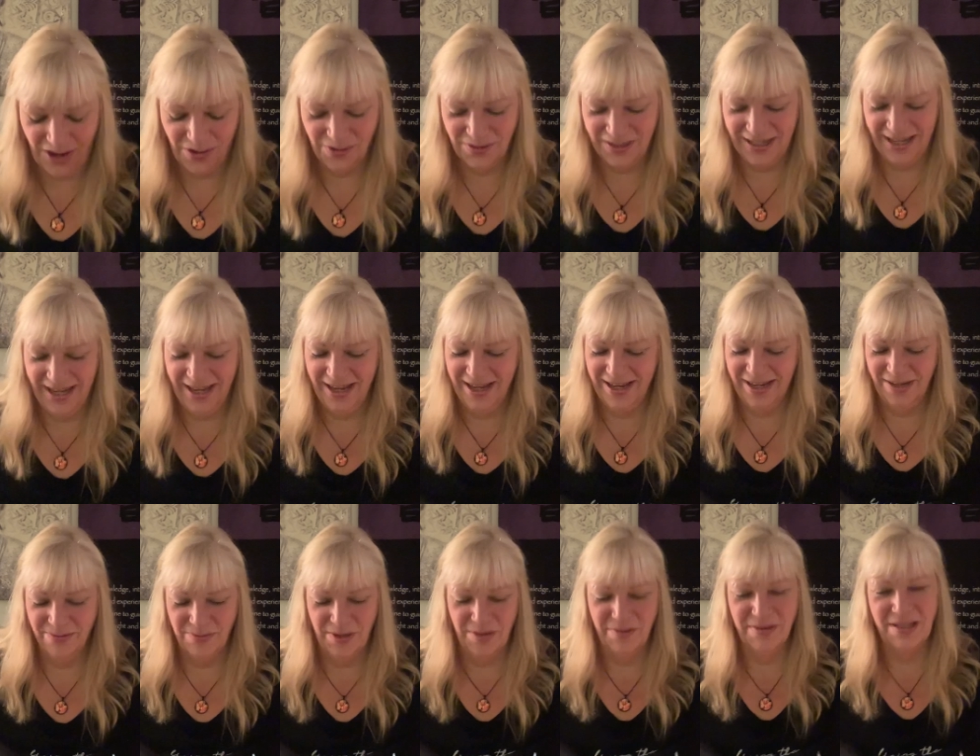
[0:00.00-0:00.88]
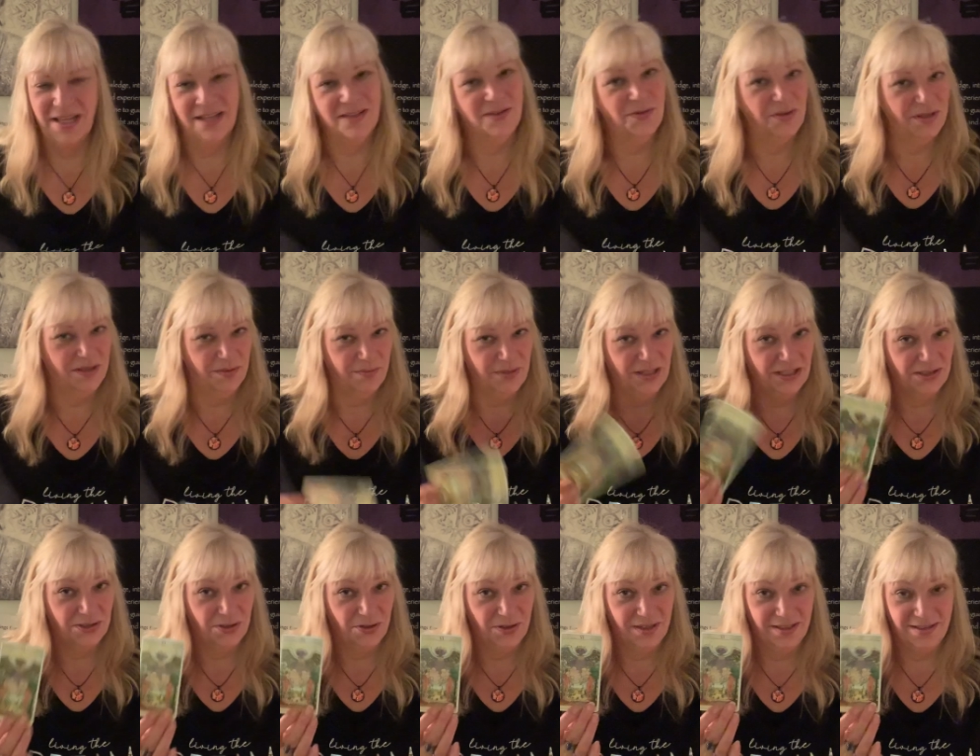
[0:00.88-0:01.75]
okay, maybe that's what the big
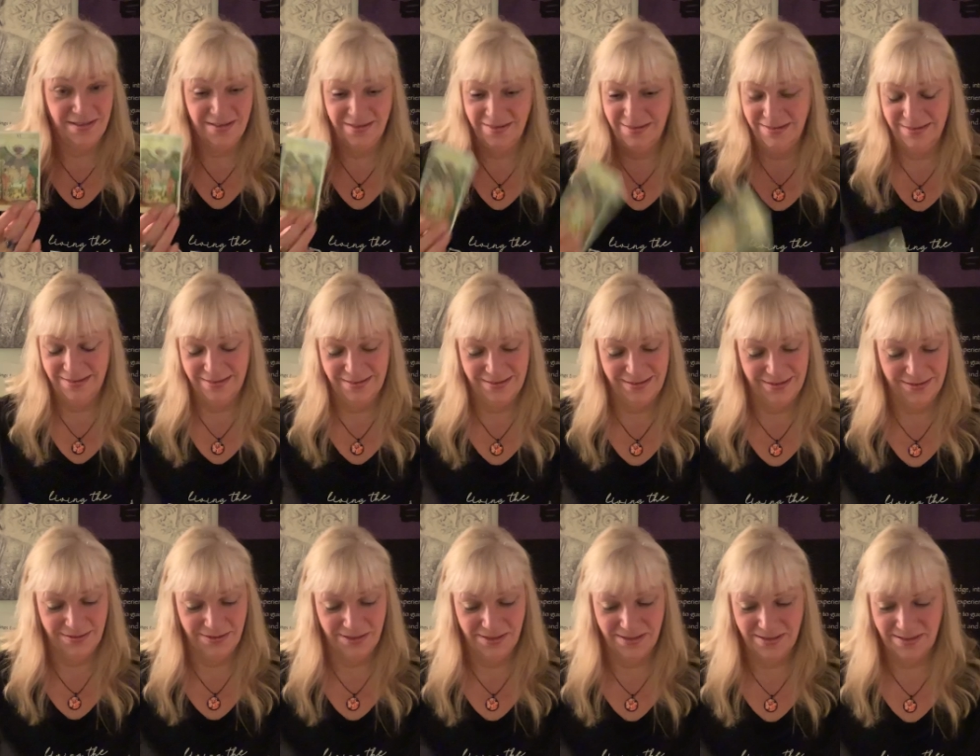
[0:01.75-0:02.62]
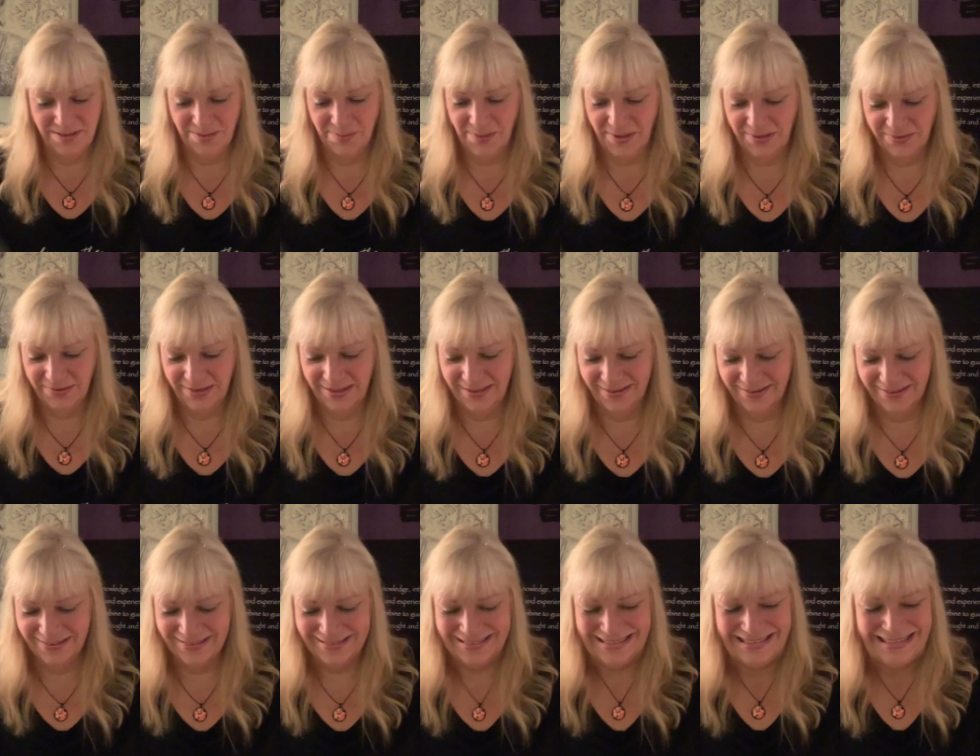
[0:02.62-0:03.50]
choice and decision is about
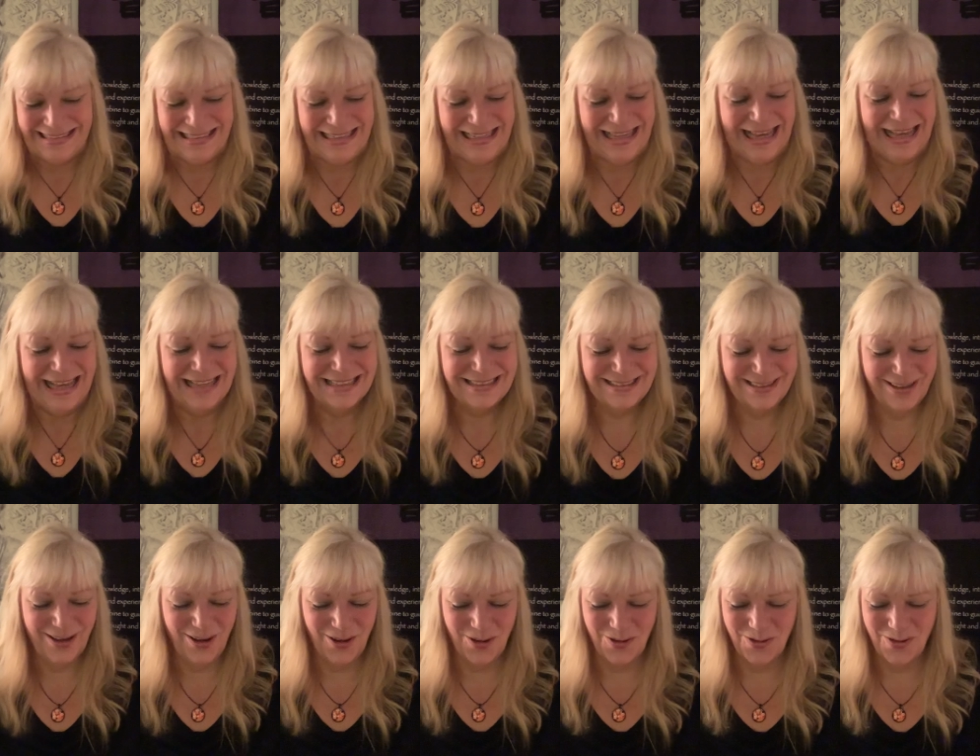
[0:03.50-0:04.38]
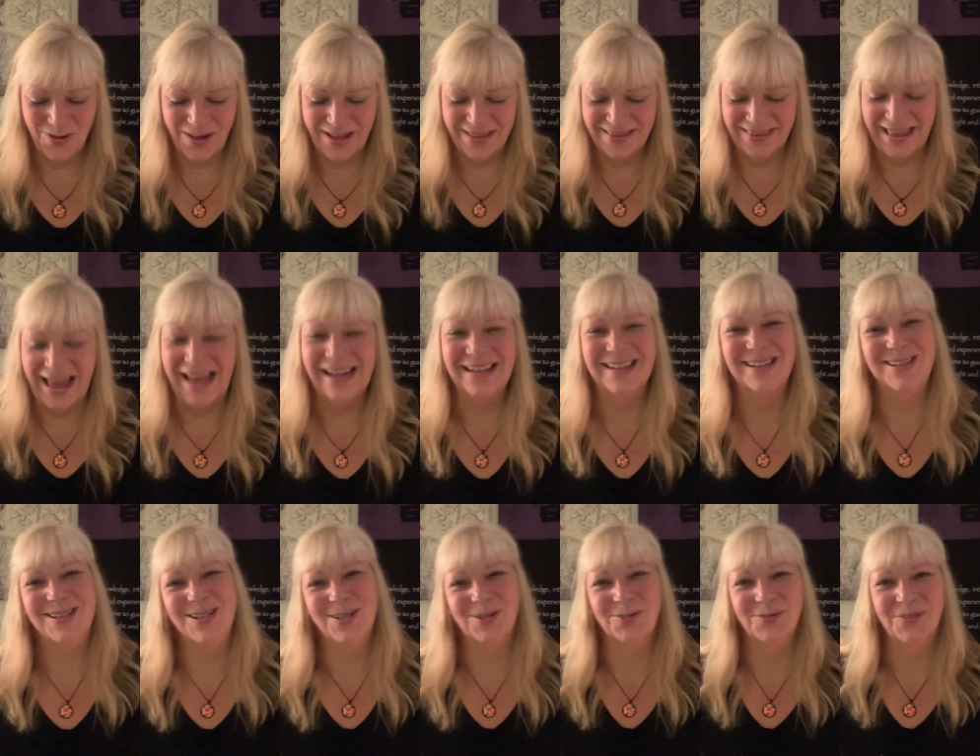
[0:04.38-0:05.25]
here. So that
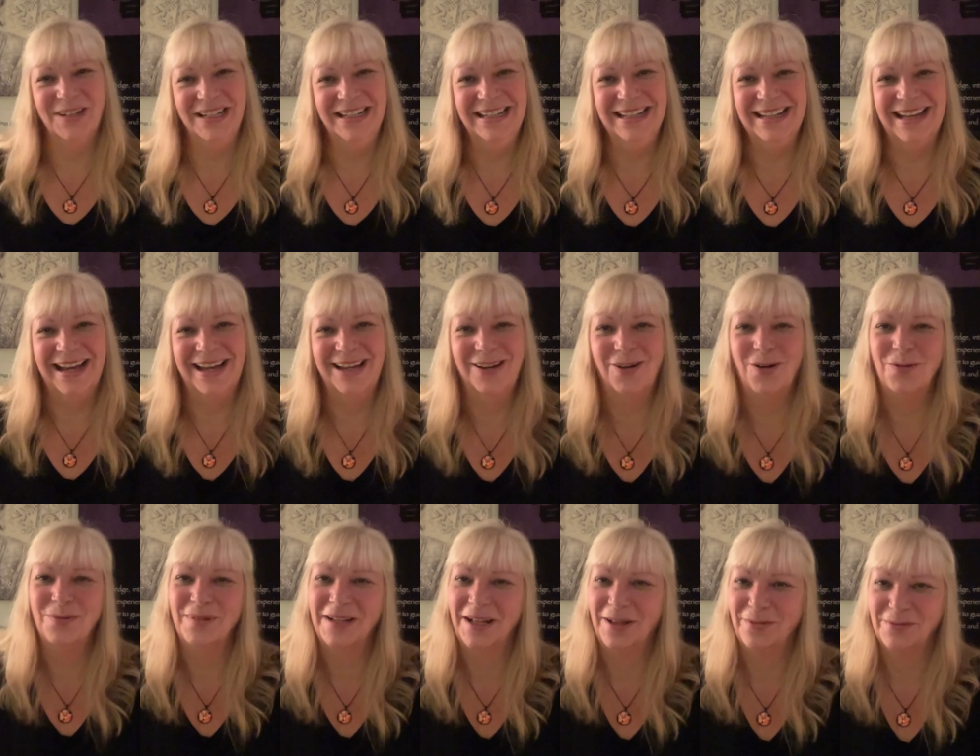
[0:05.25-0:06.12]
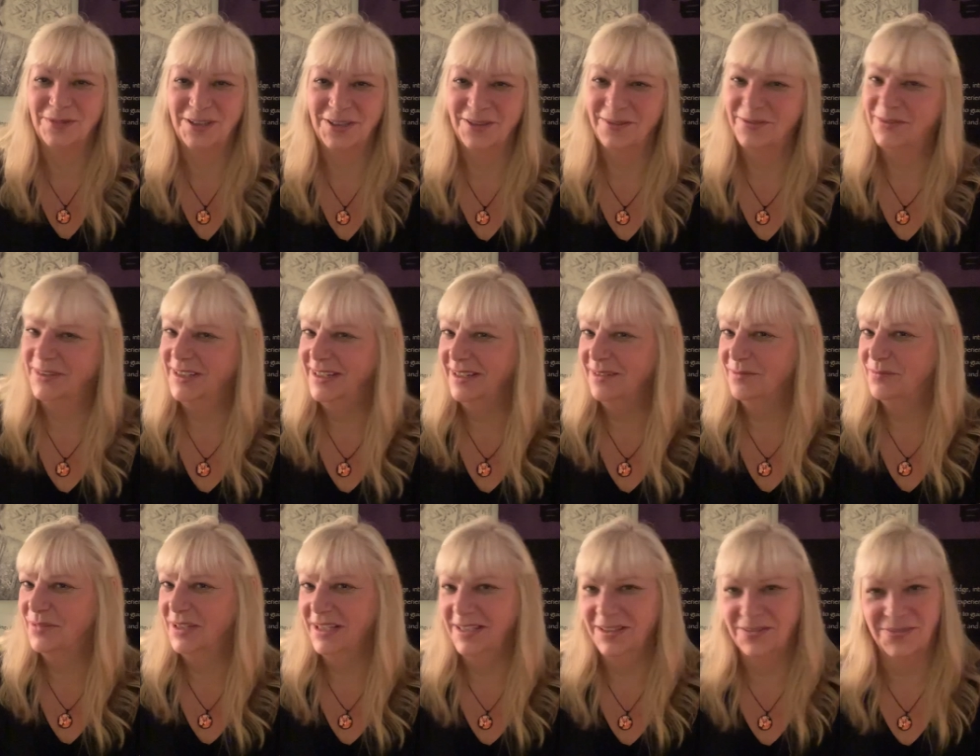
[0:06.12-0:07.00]
is your reading. I hope it helped you. If it did,
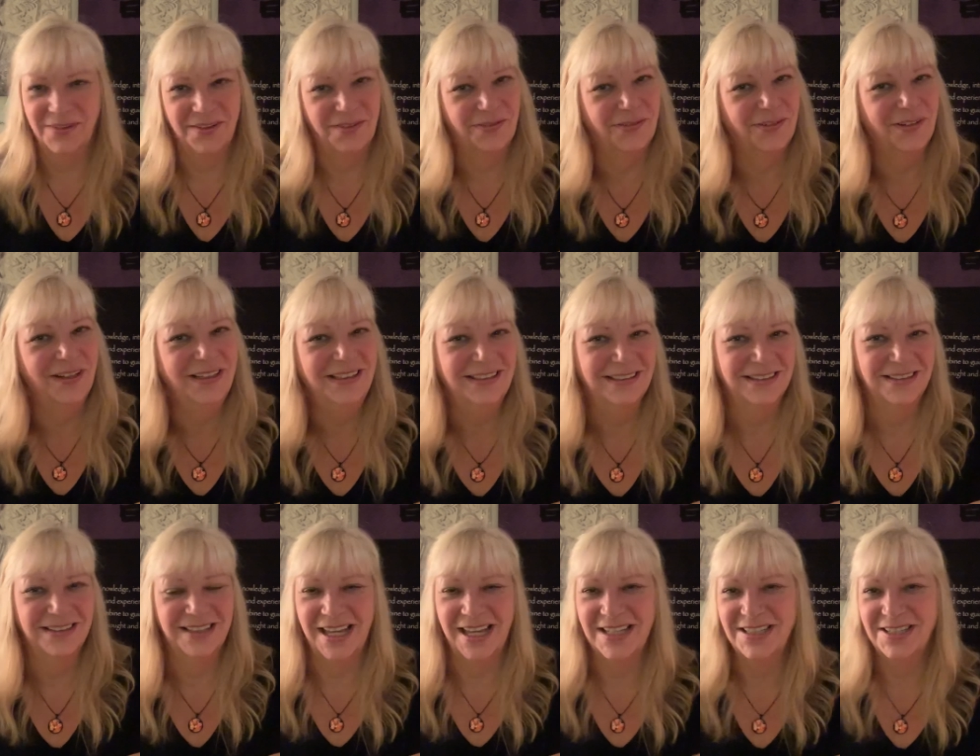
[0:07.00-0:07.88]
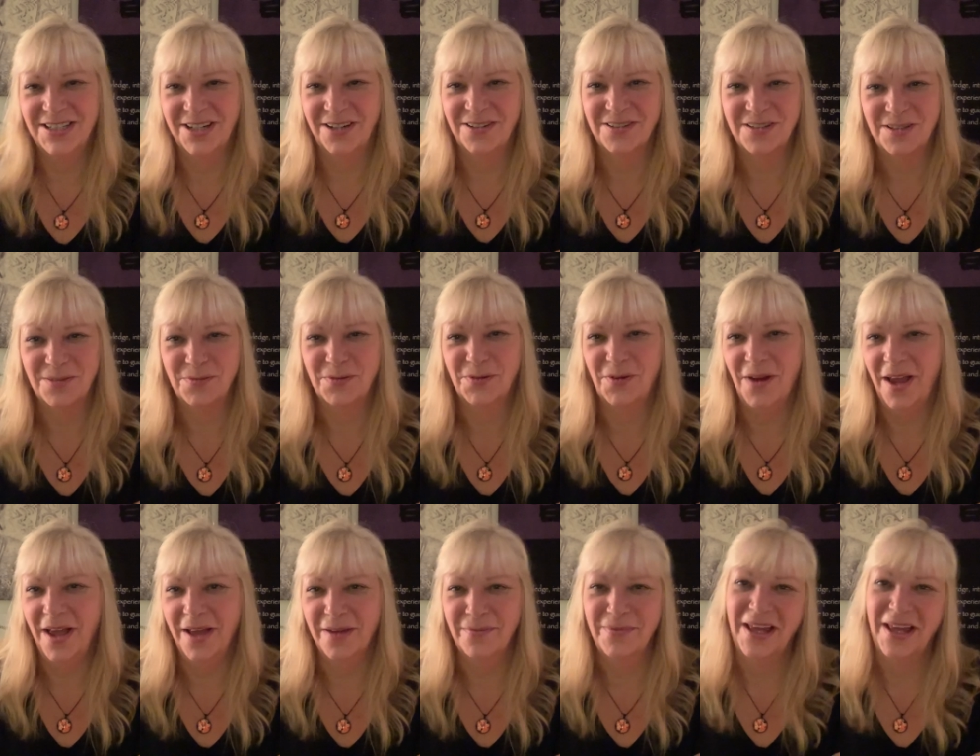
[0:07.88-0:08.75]
please feel free to like, share, and
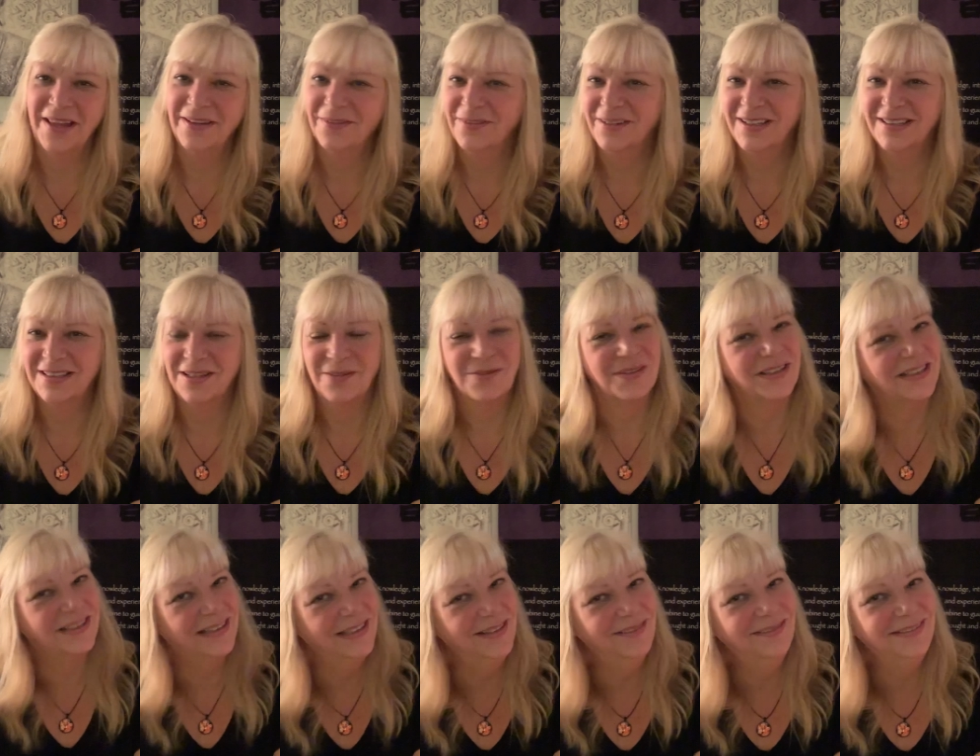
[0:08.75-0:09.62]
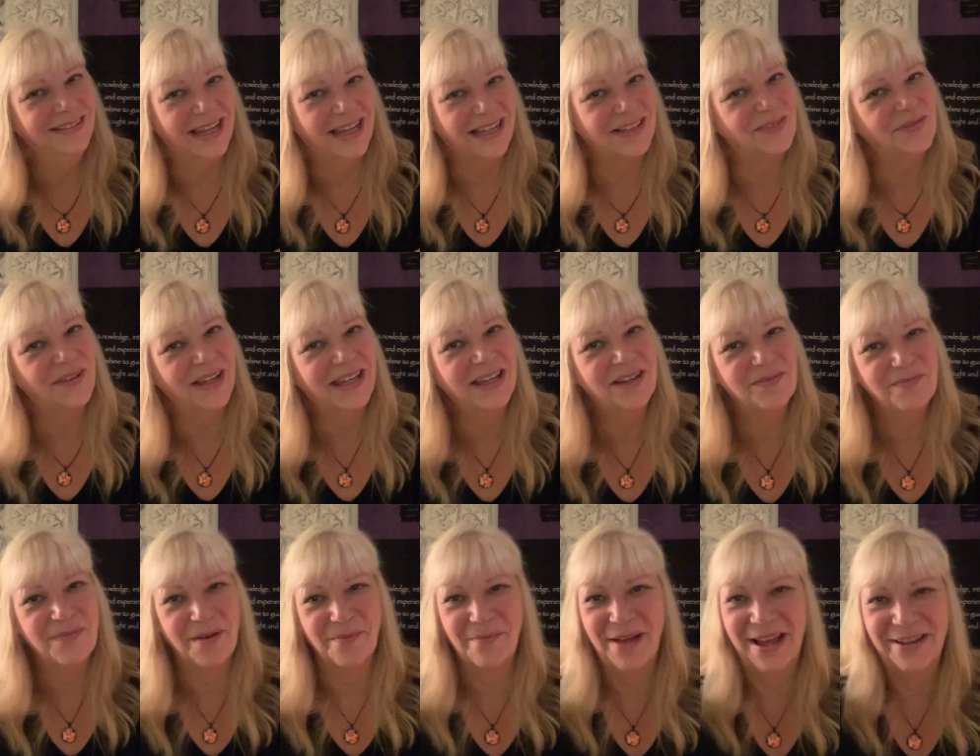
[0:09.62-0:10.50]
subscribe. Otherwise, I will see you next week.
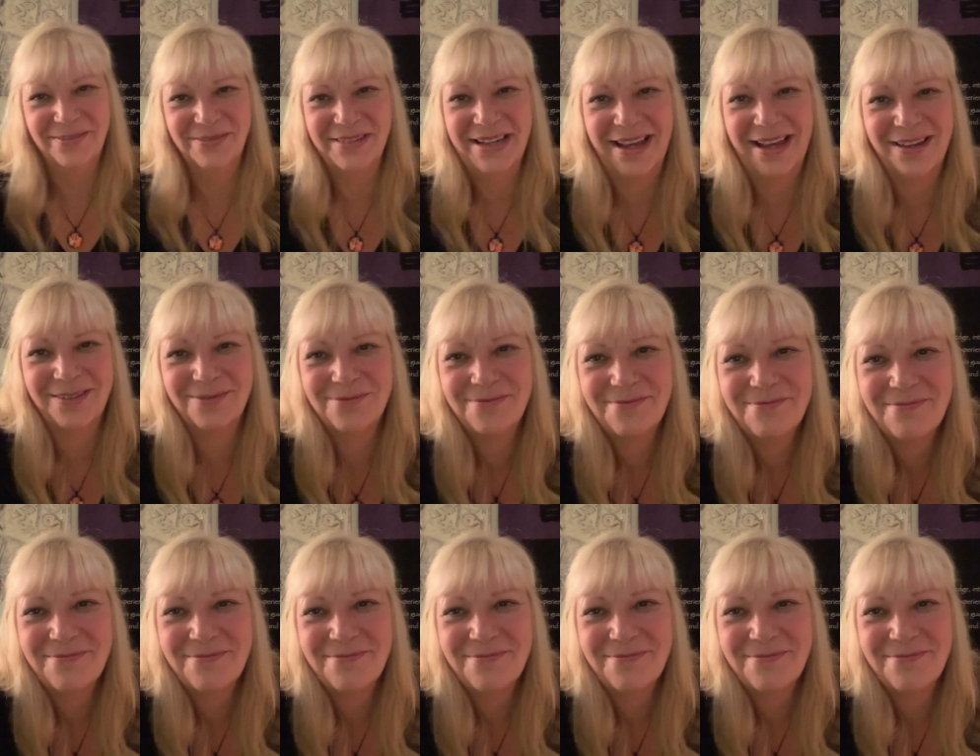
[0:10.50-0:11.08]
Bye-bye for now.